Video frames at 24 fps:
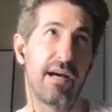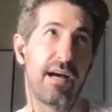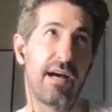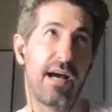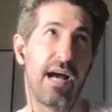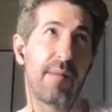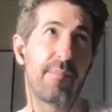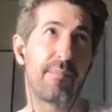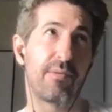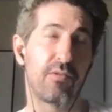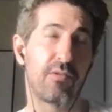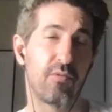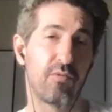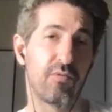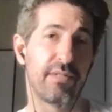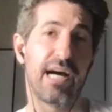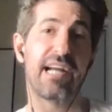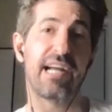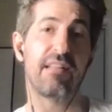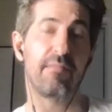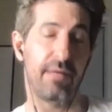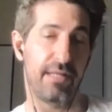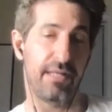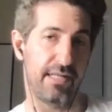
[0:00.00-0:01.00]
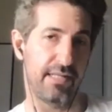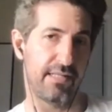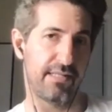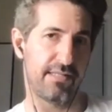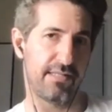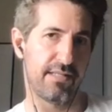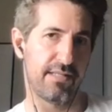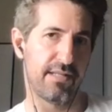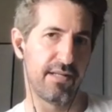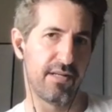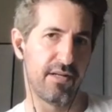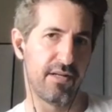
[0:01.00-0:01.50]
up to 9
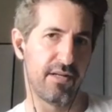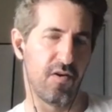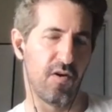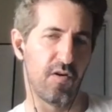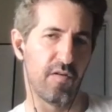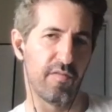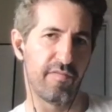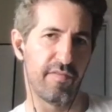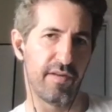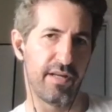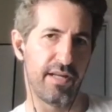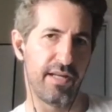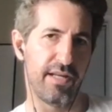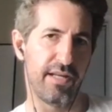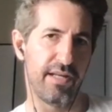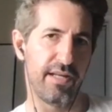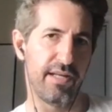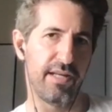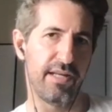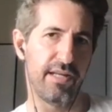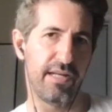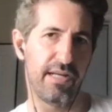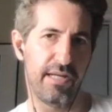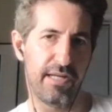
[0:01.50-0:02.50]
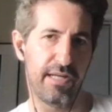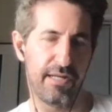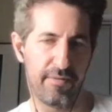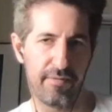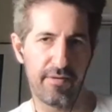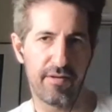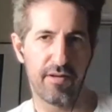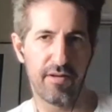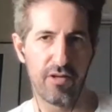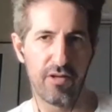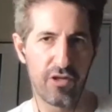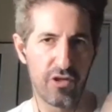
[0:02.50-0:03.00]
minutes of
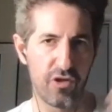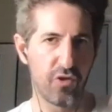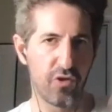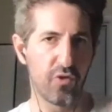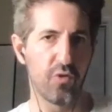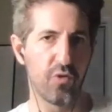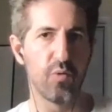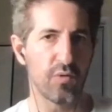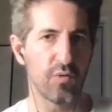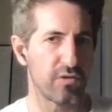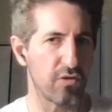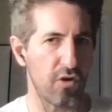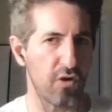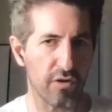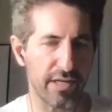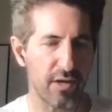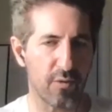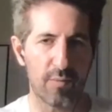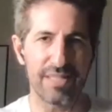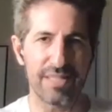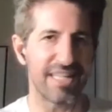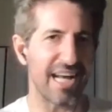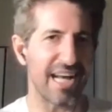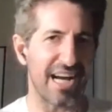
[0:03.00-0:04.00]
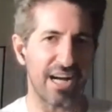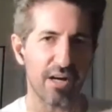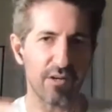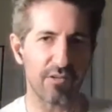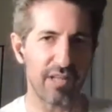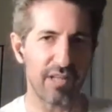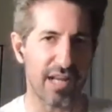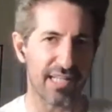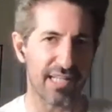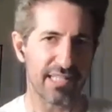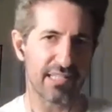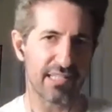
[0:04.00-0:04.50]
you talking without
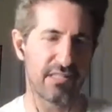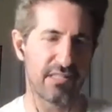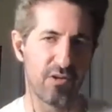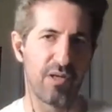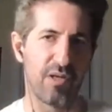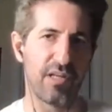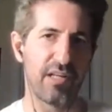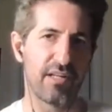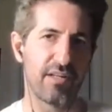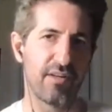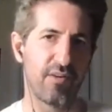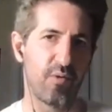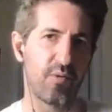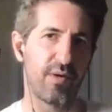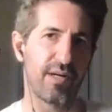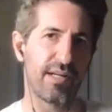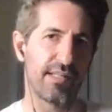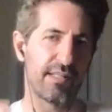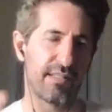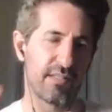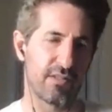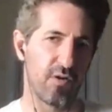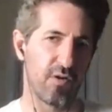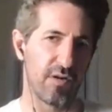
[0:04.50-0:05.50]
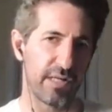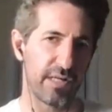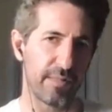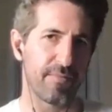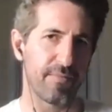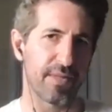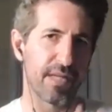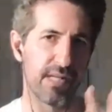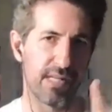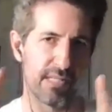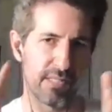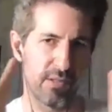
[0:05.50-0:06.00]
us knowing where it's going.
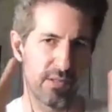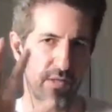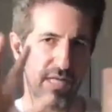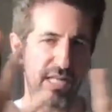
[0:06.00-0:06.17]
So